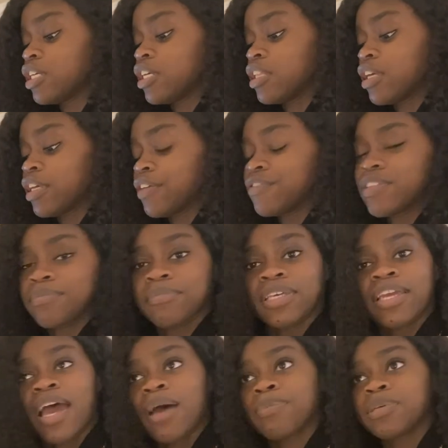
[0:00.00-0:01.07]
Like, if something
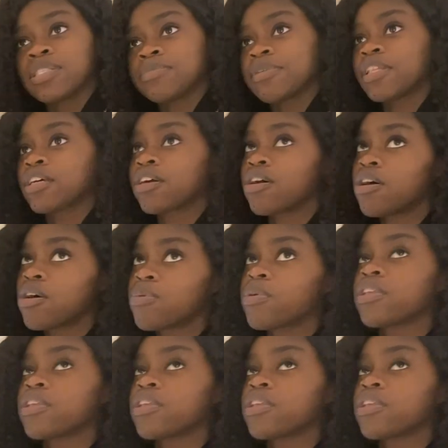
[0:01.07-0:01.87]
happens, be like, oh, well,